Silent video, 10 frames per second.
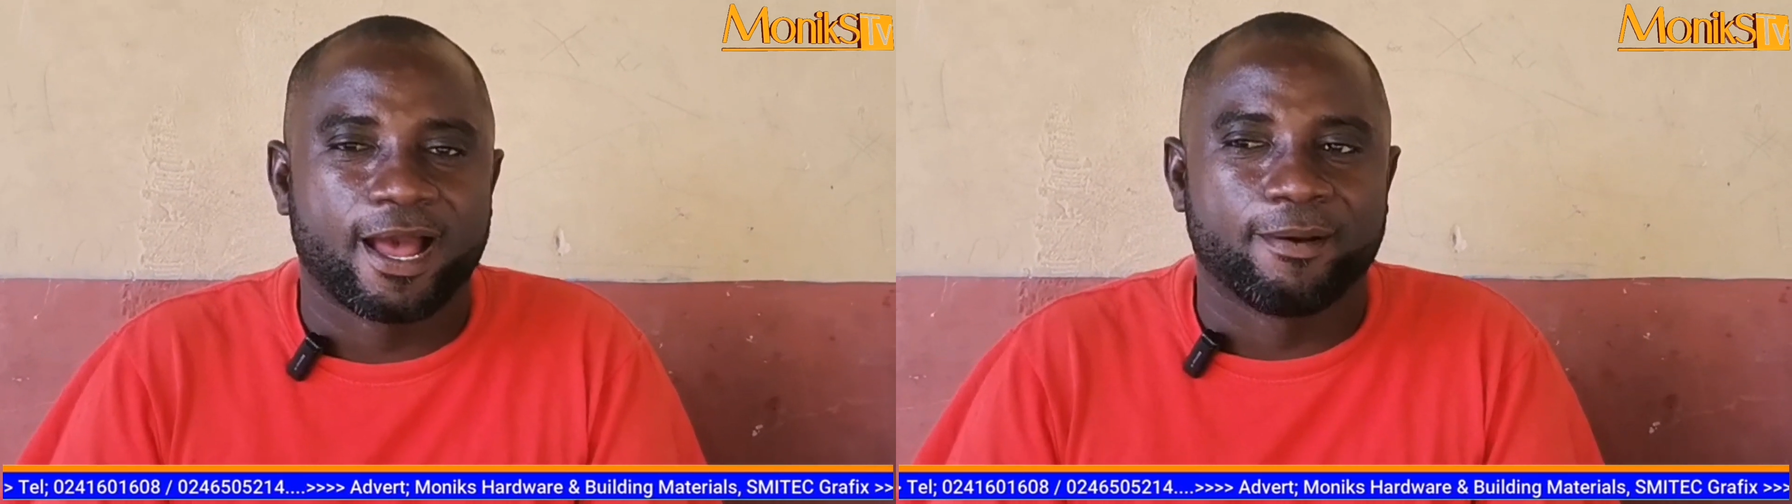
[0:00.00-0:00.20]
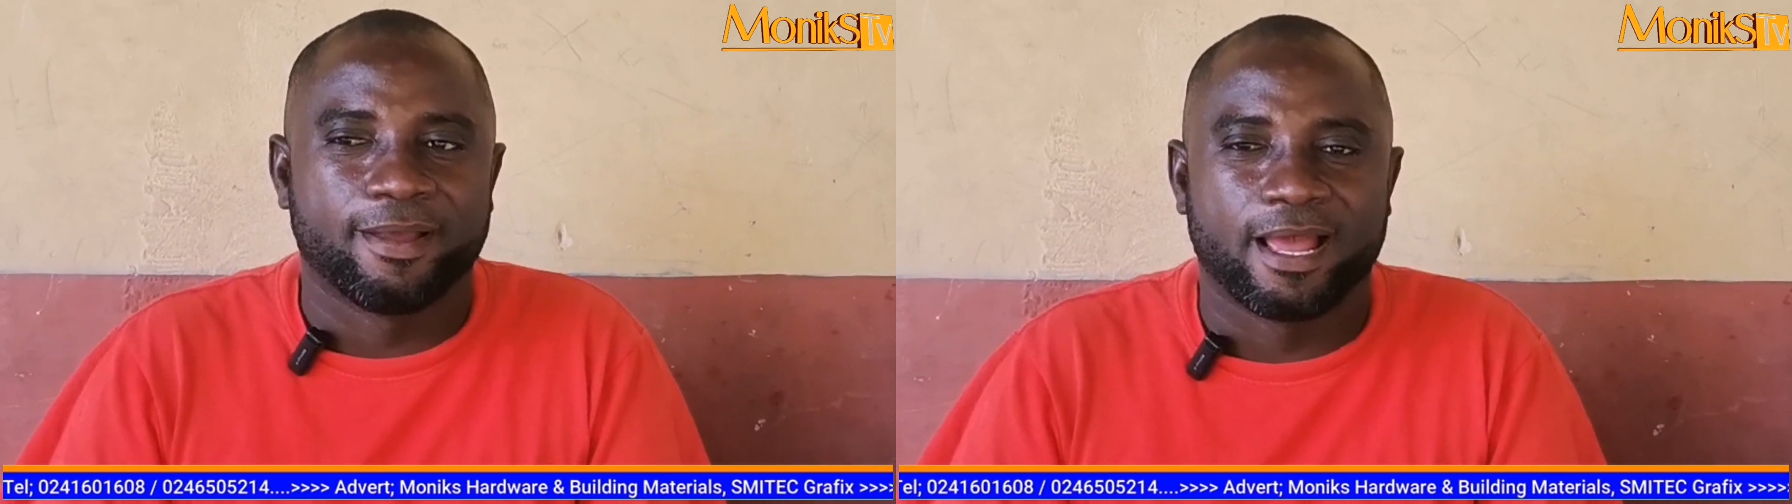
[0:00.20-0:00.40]

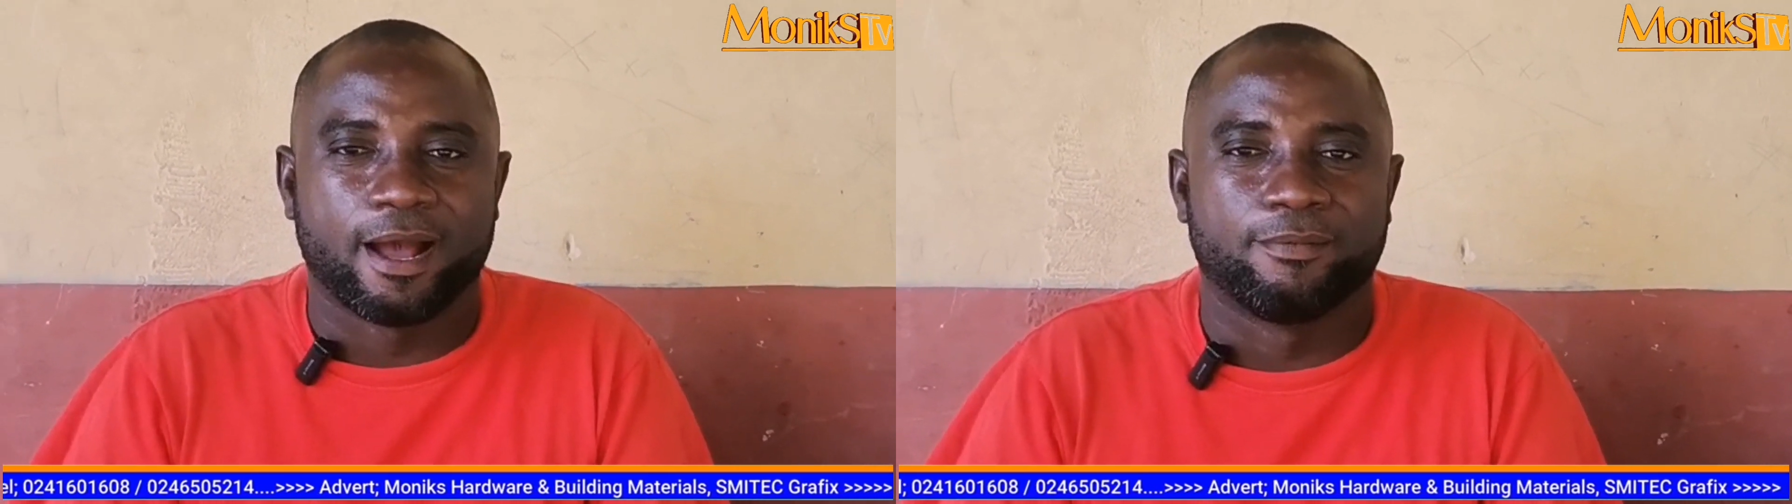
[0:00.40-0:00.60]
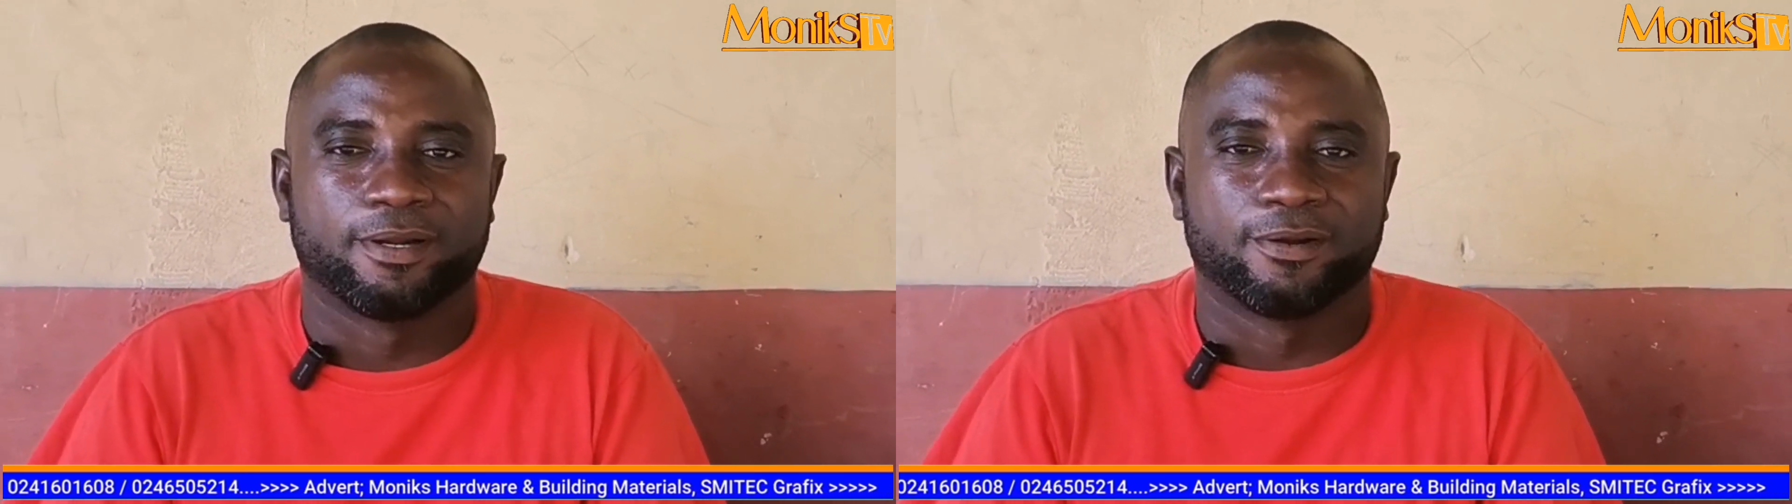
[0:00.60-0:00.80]
hour,
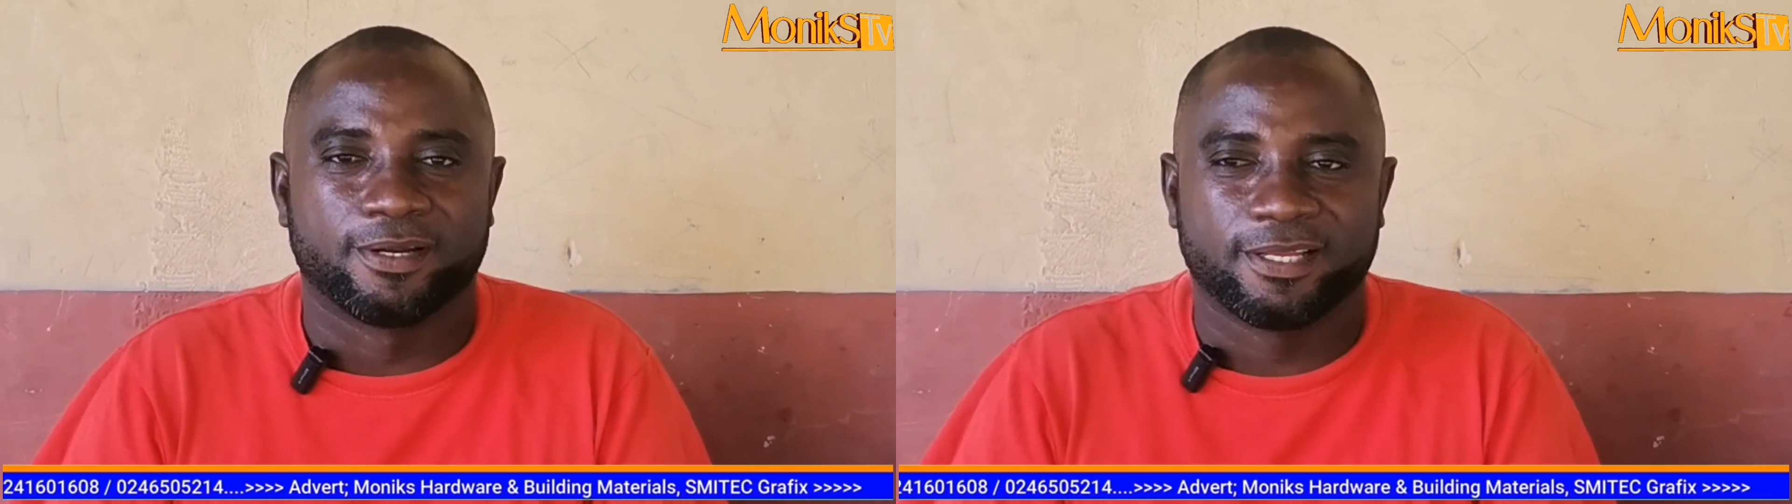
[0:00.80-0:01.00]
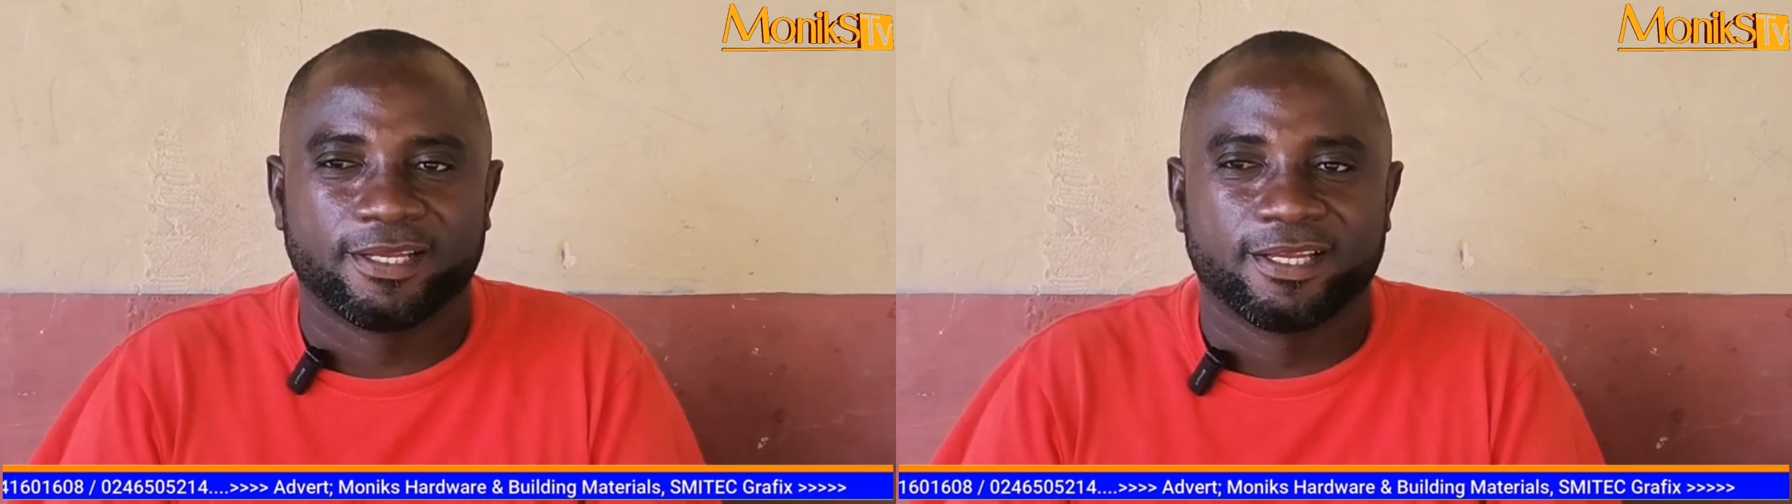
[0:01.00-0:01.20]
I'm
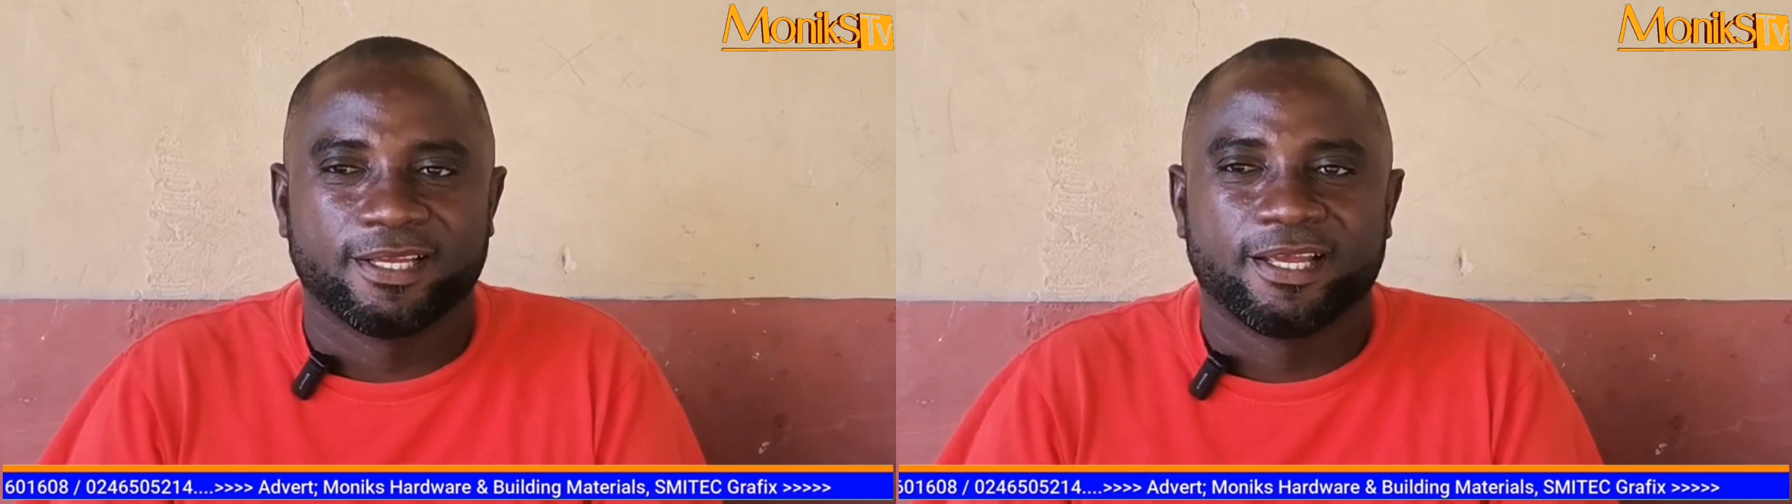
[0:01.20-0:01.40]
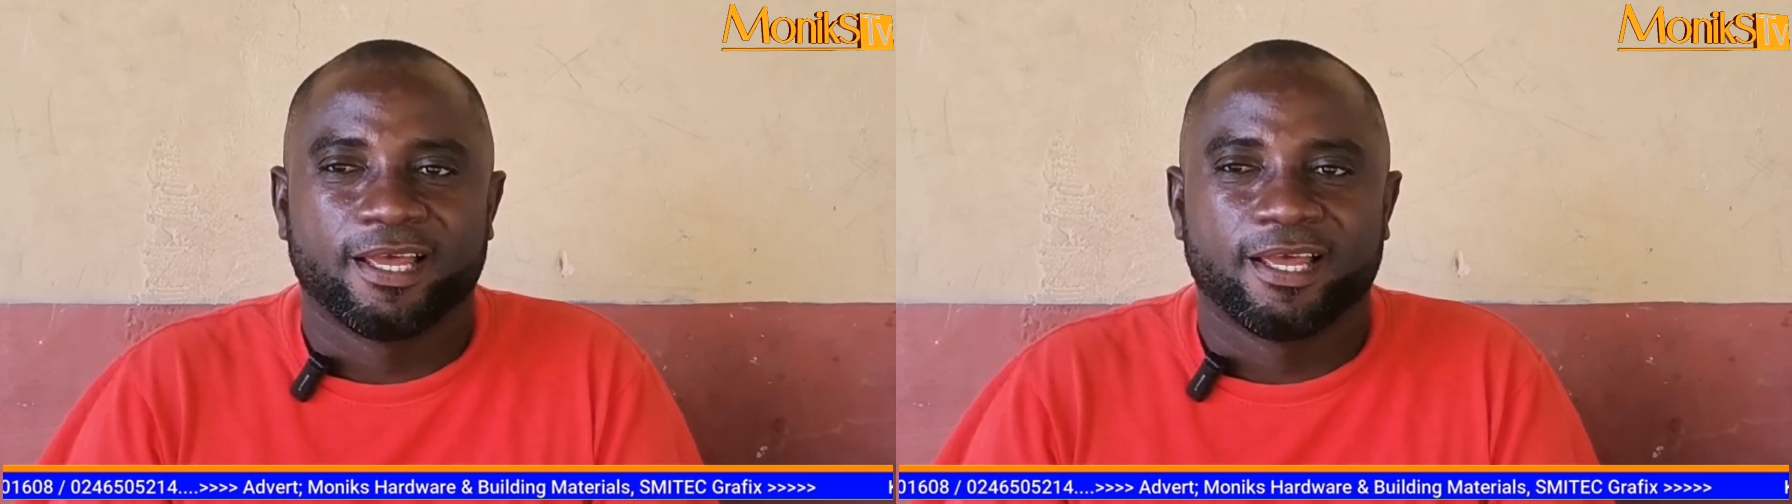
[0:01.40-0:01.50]
on any